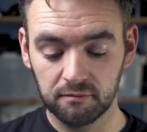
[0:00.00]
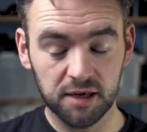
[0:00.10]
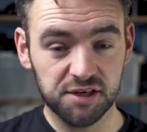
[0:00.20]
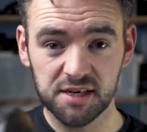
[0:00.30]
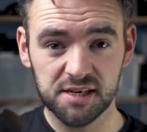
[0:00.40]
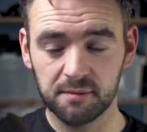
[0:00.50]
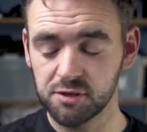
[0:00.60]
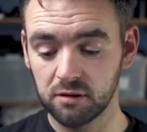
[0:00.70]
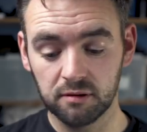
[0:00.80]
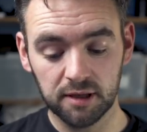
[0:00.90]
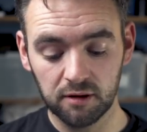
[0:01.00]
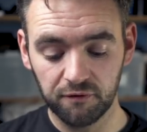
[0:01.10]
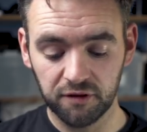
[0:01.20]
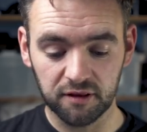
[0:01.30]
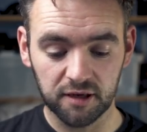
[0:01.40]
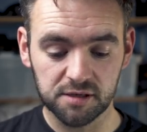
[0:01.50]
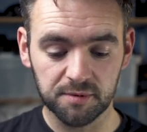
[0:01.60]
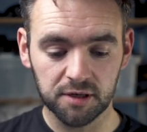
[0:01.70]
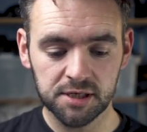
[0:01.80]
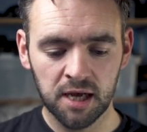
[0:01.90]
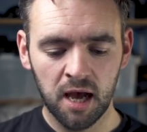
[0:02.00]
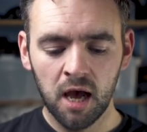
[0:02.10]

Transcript: And she's absolutely loved the thing, to be honest.